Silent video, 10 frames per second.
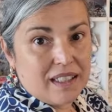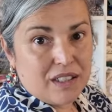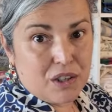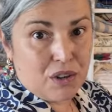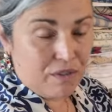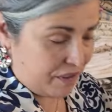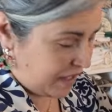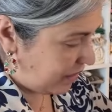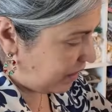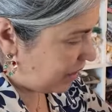the
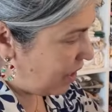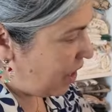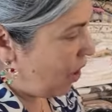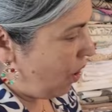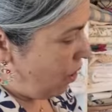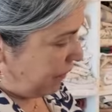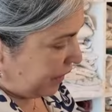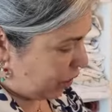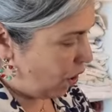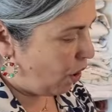circumference of
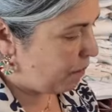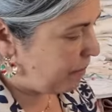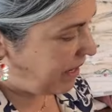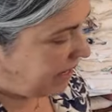the top,